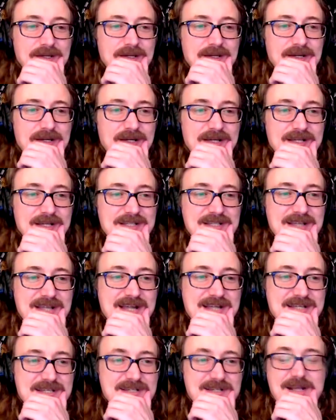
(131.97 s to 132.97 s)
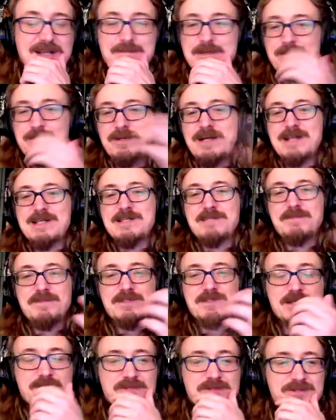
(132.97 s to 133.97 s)
Uh, he's asked, and a lot of people ask something
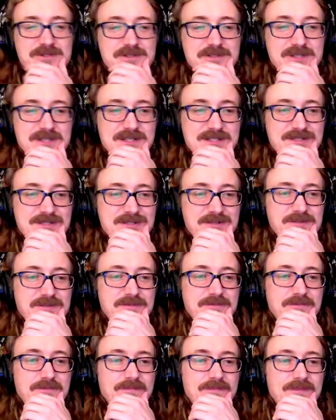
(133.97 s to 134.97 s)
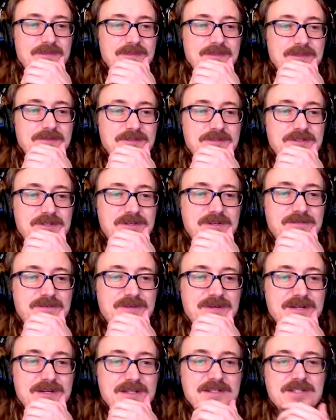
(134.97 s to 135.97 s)
similar to this. So when you're
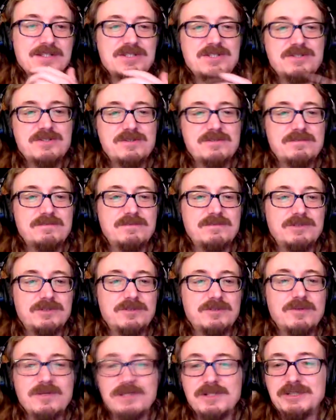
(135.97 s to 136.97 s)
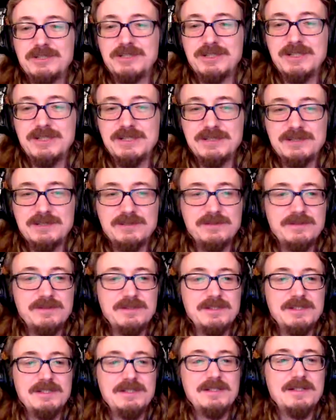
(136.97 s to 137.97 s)
converting this trilogy to
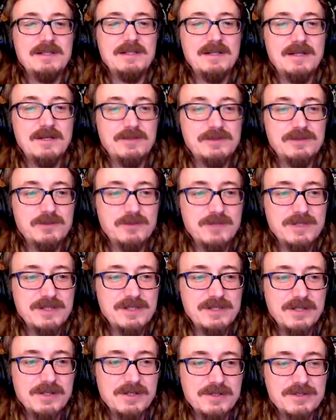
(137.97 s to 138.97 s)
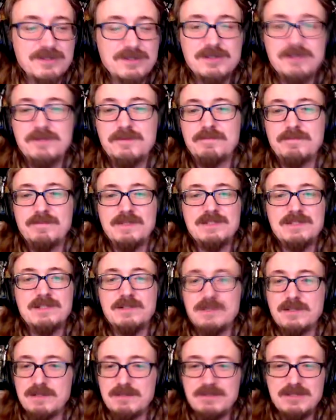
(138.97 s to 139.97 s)
the uh, to Windows, are you is
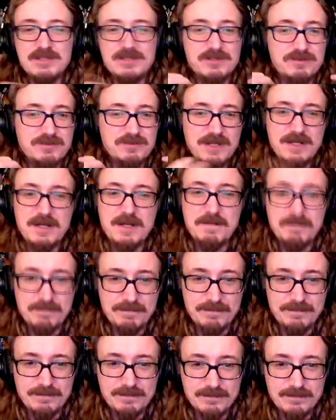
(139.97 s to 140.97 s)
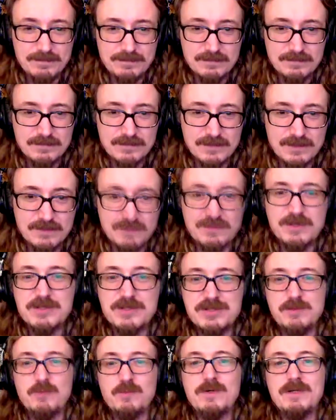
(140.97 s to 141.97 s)
it going to be a straight up
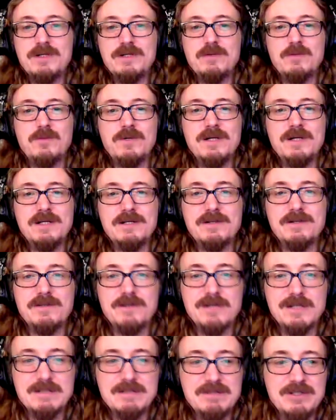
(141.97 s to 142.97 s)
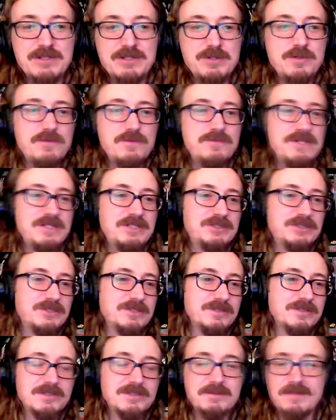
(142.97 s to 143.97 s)
conversion one to one? Or are there going to be new
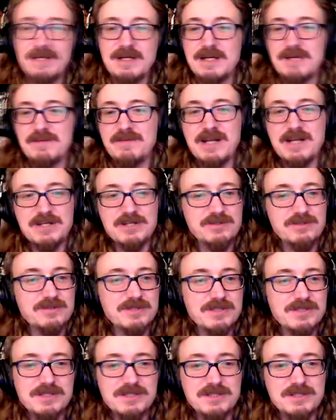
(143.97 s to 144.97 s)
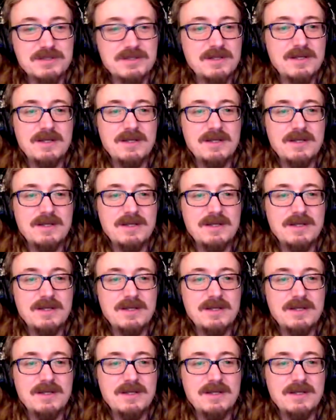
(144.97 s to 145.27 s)
features, some kind of extras?